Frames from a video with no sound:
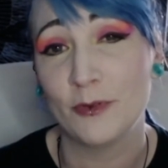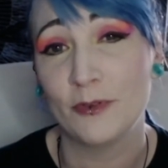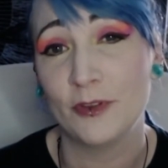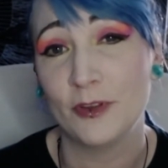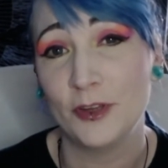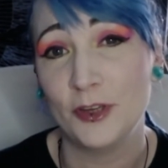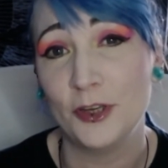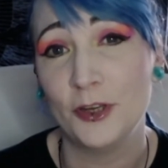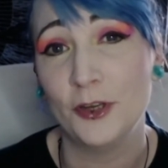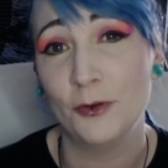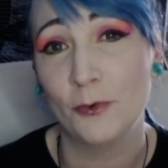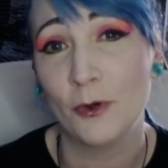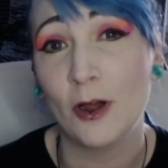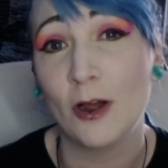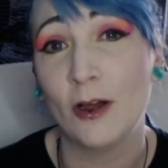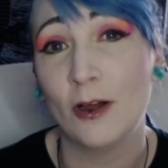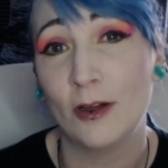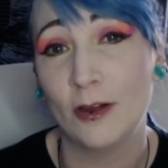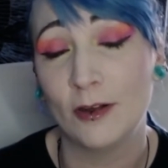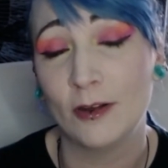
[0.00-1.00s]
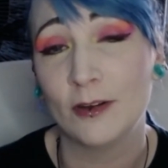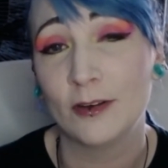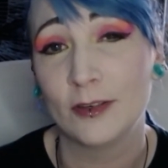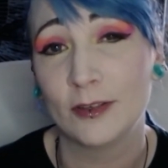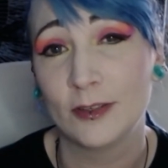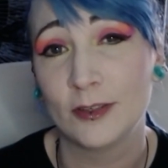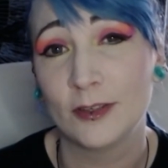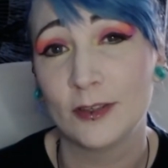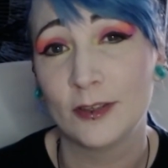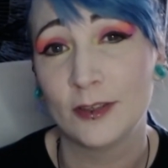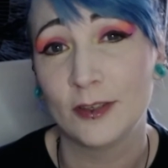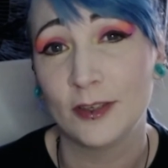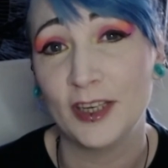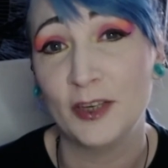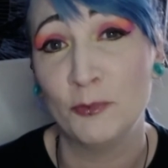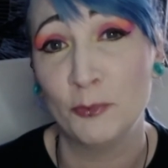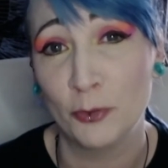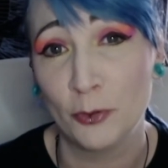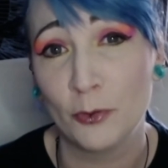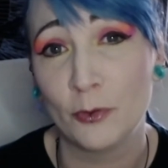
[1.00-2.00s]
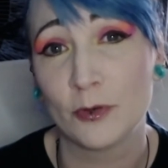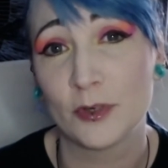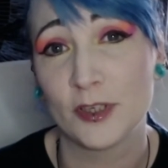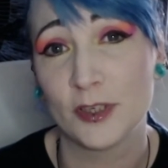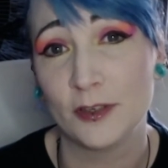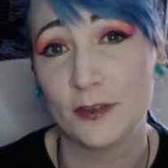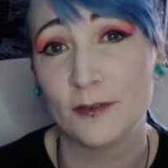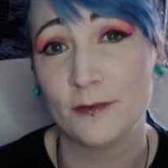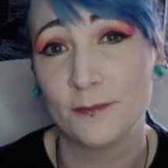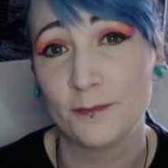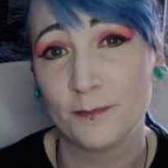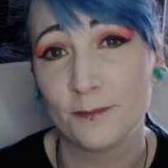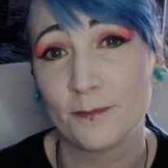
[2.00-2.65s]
that you are important.